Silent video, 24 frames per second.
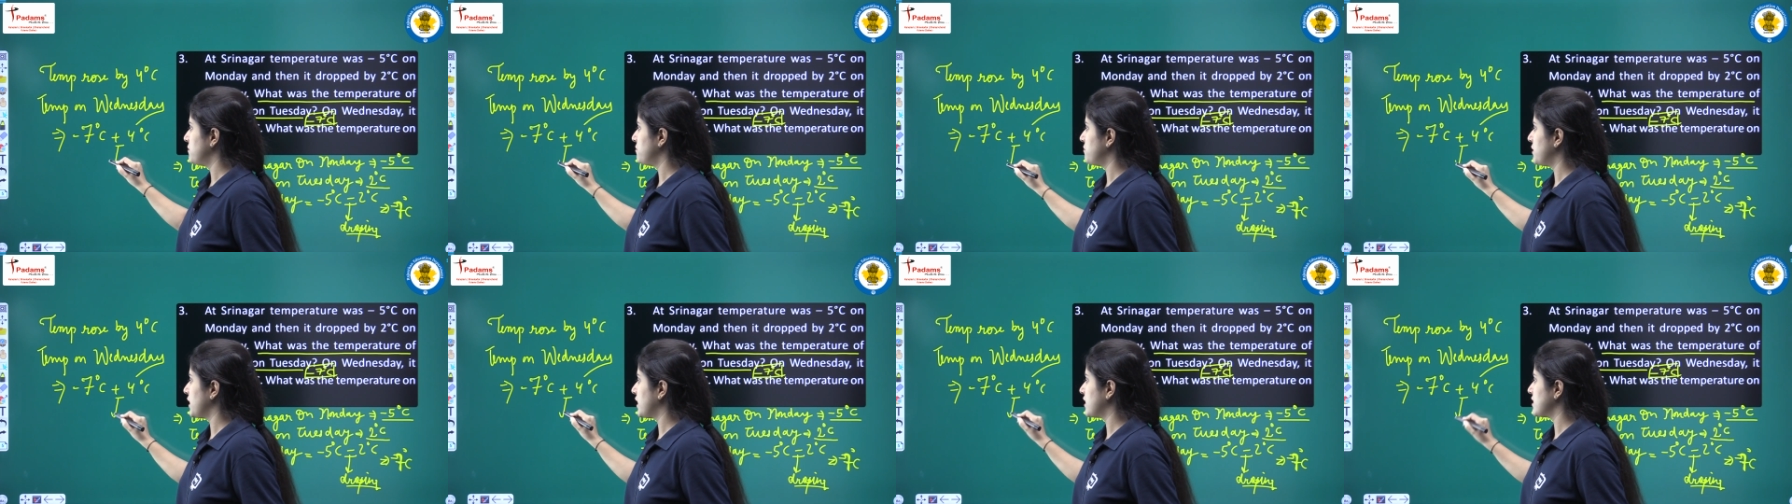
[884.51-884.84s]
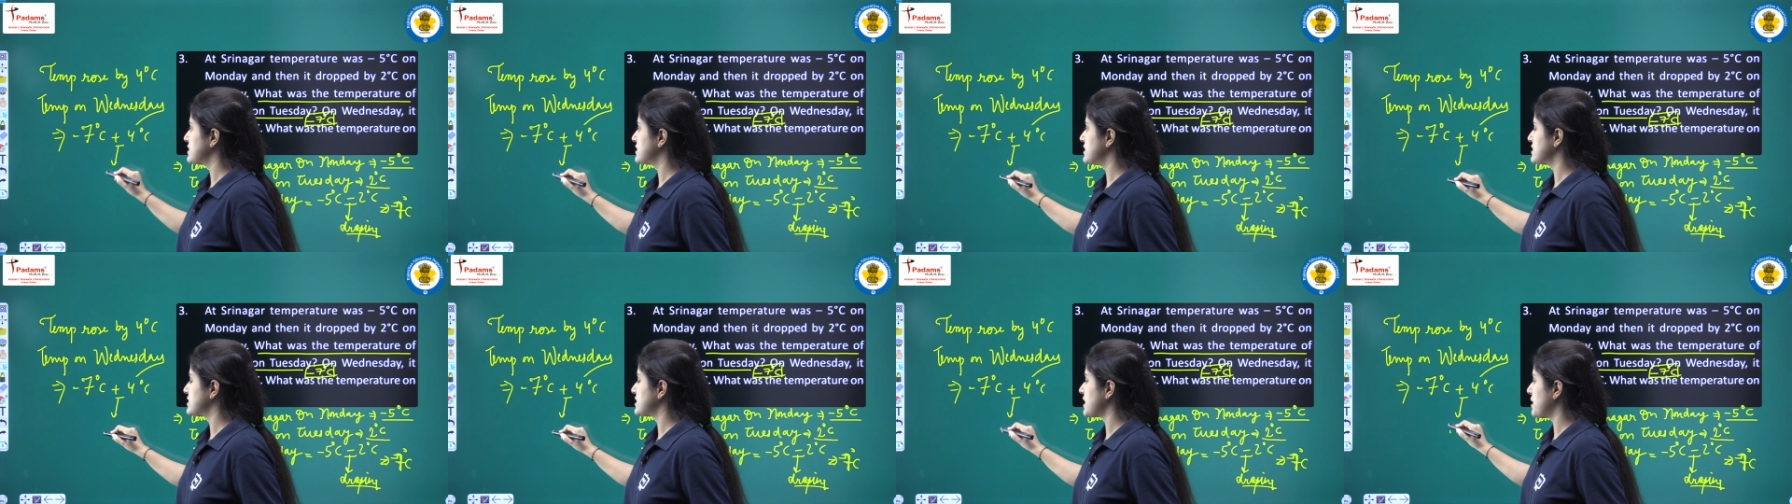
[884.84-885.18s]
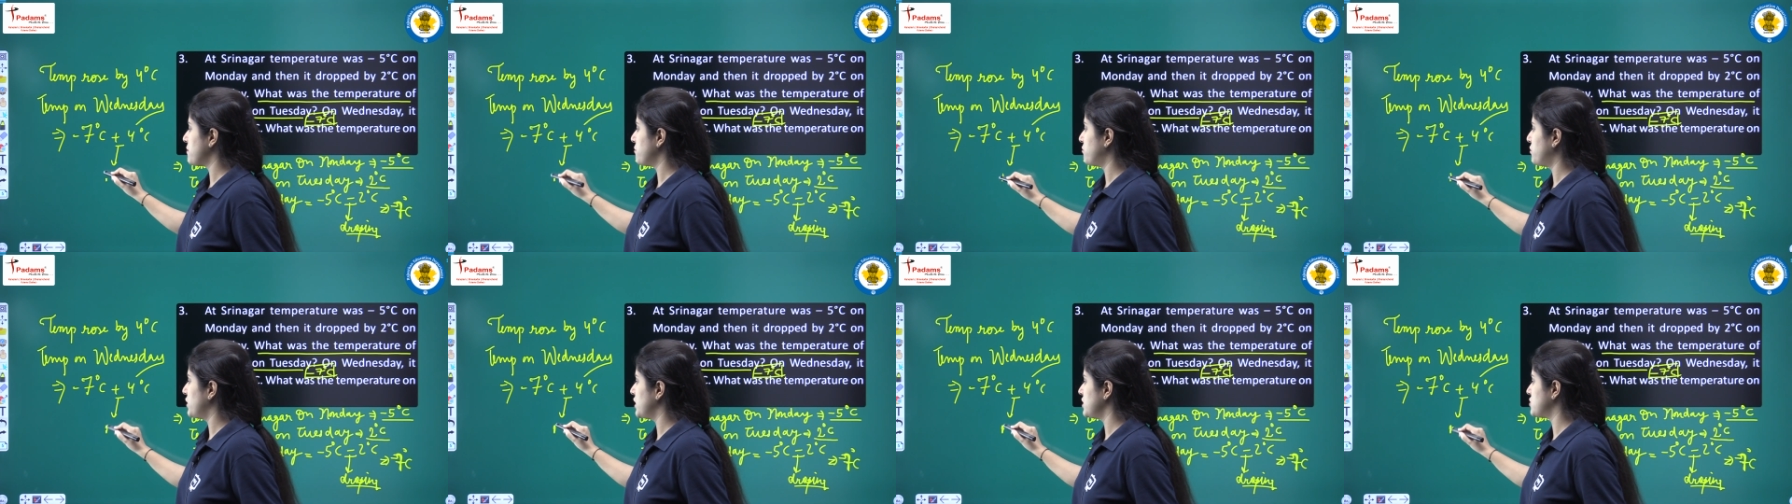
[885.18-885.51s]
Because the
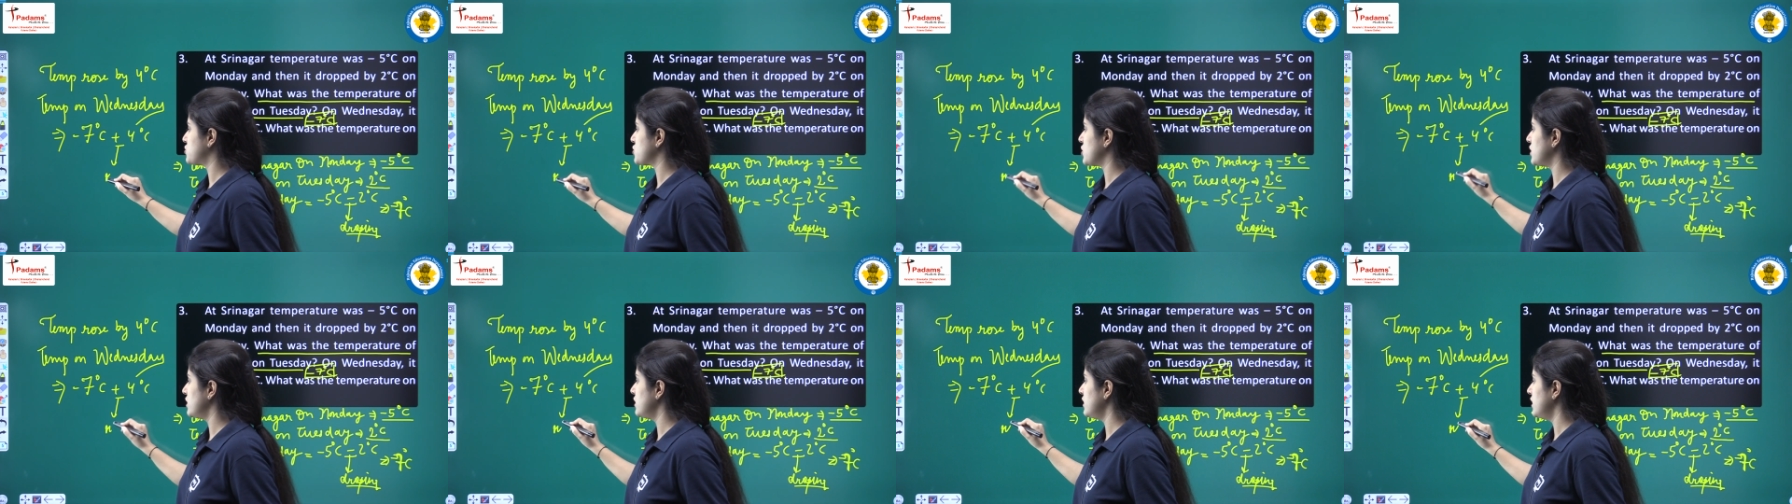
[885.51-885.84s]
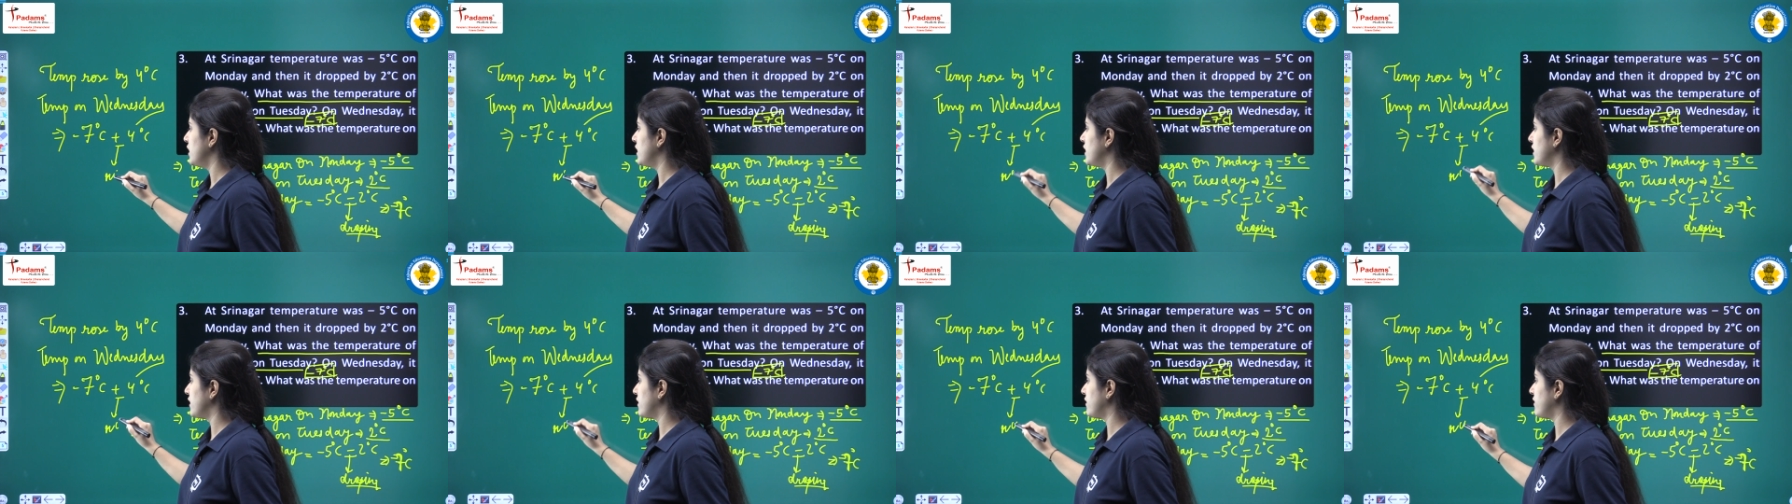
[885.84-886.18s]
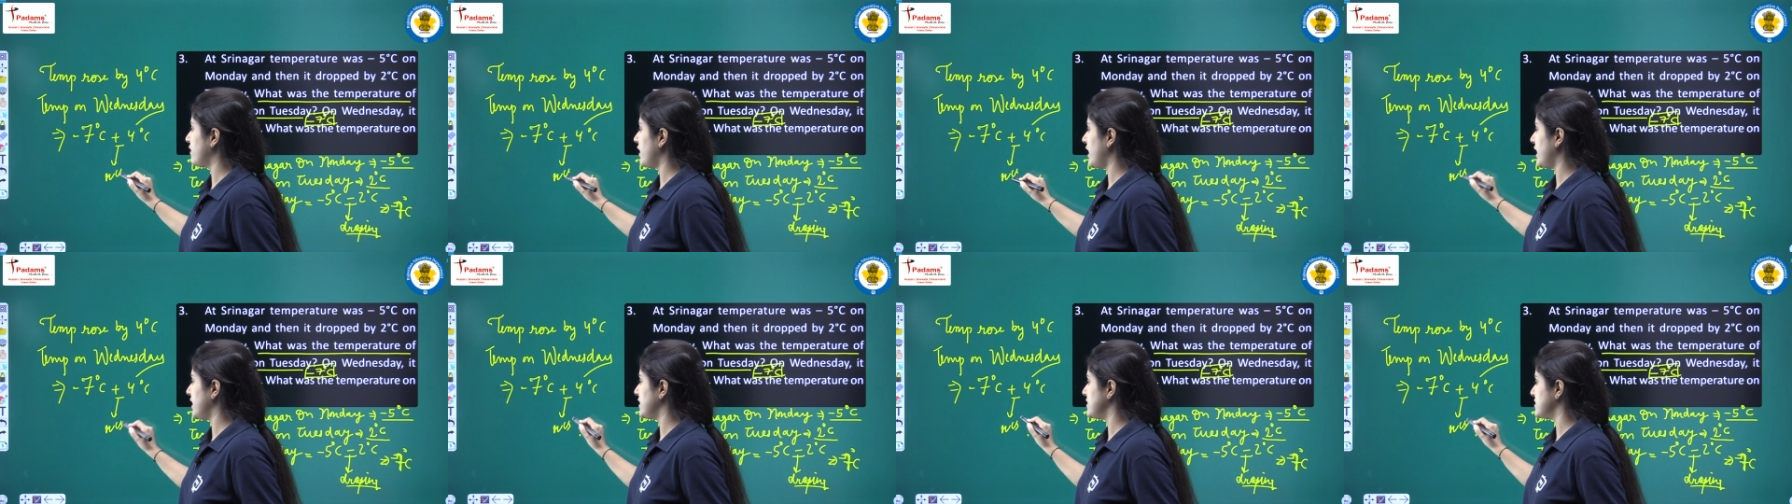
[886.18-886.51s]
temperature
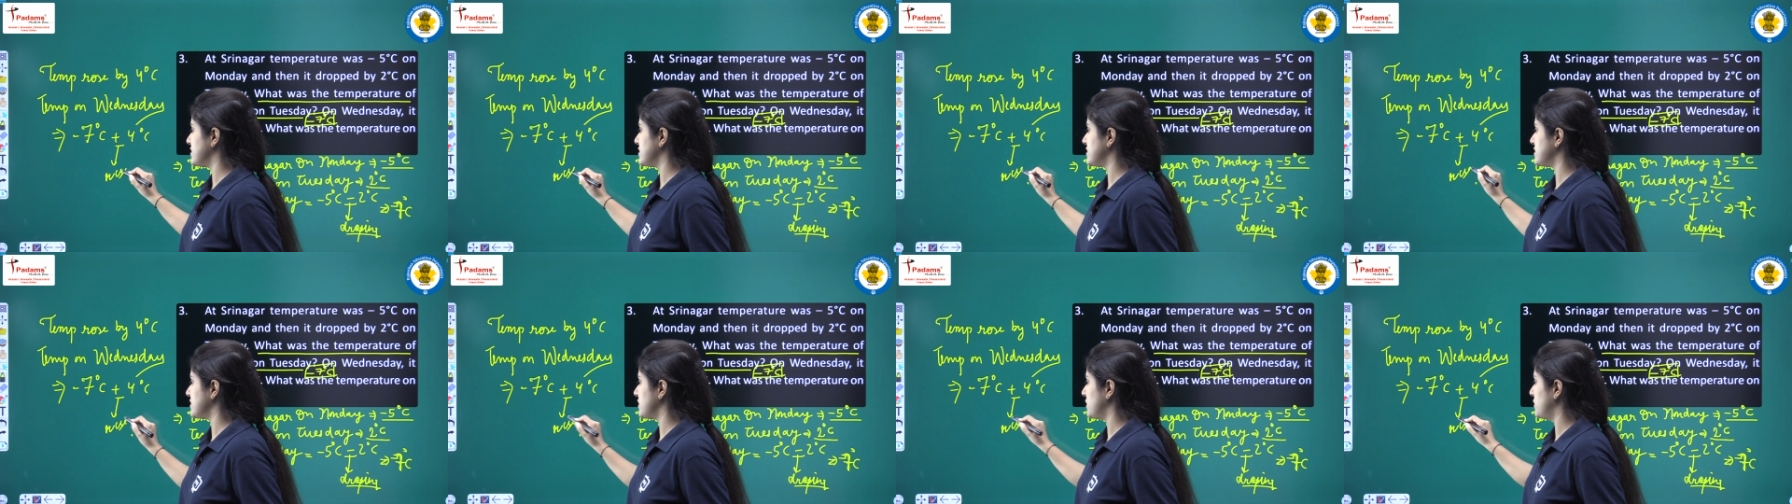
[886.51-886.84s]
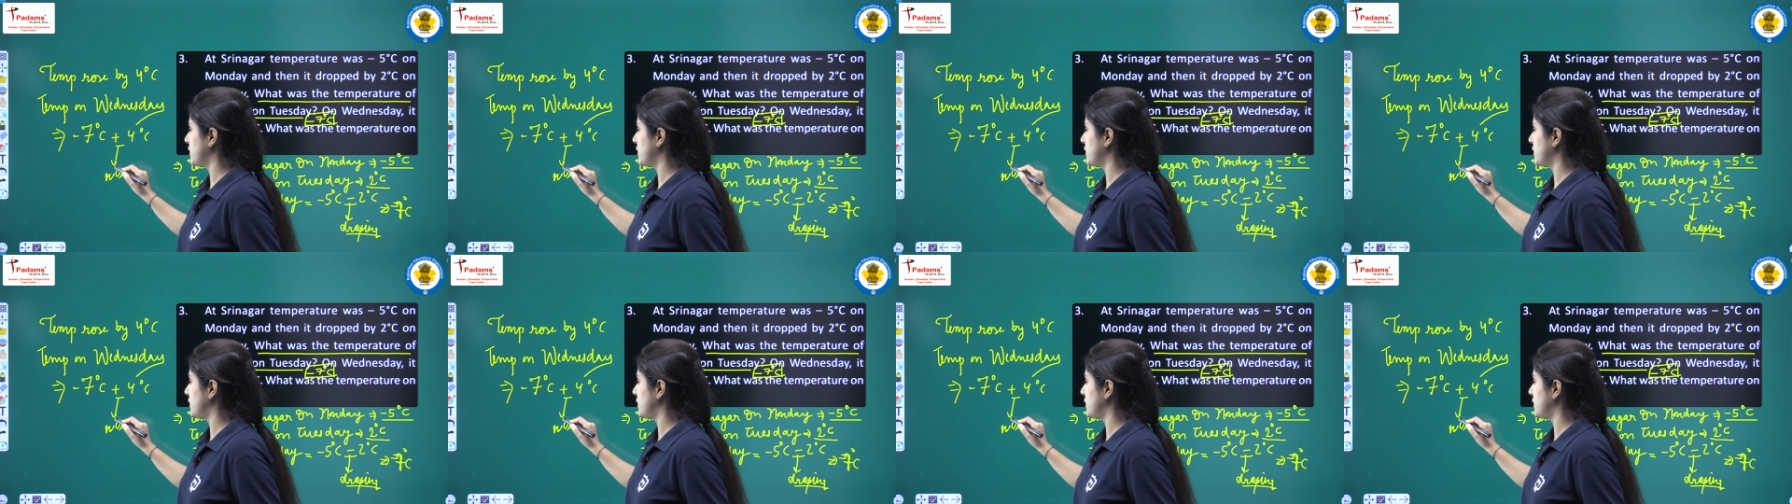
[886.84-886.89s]
rise,